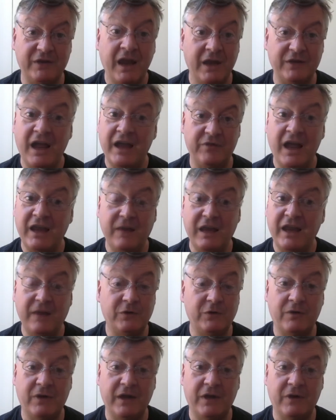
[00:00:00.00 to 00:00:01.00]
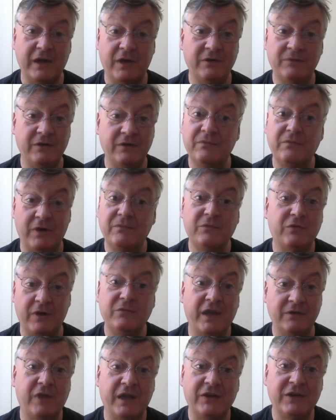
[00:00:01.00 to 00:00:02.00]
I even tried
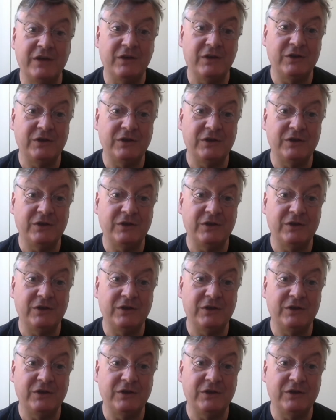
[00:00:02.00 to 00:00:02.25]
trying it in the